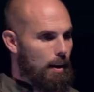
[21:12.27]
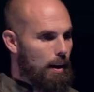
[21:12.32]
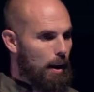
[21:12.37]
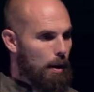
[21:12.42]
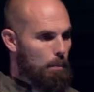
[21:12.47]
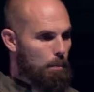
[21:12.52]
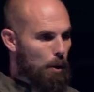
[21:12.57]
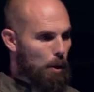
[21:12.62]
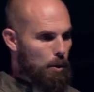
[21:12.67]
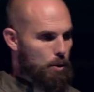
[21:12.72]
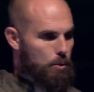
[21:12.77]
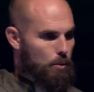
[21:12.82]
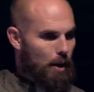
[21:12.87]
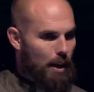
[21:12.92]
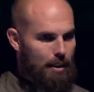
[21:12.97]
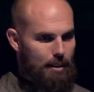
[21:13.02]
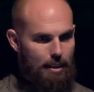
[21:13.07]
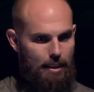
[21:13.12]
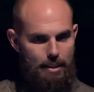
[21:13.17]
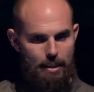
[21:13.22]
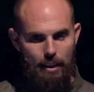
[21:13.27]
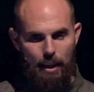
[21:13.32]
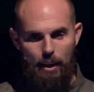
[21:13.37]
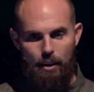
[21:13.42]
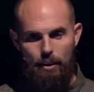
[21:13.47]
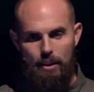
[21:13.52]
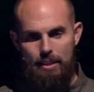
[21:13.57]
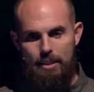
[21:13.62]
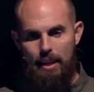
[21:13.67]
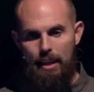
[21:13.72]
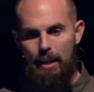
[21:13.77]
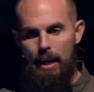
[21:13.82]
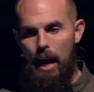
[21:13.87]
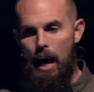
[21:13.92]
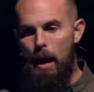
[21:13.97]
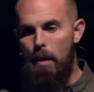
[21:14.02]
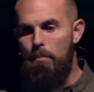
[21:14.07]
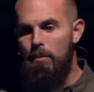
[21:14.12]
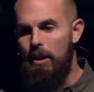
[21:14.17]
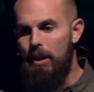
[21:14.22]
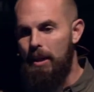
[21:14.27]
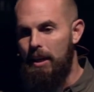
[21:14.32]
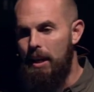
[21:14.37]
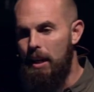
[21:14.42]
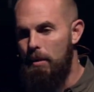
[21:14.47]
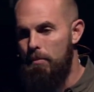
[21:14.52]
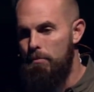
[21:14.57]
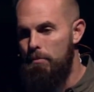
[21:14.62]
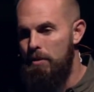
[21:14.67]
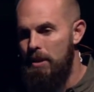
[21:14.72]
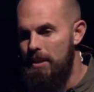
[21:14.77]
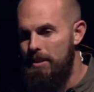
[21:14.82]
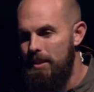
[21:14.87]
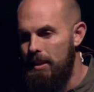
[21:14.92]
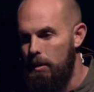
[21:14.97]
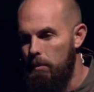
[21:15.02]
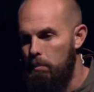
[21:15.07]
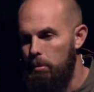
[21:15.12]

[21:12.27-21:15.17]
And Paul's writing this letter and saying, I'm going to come visit.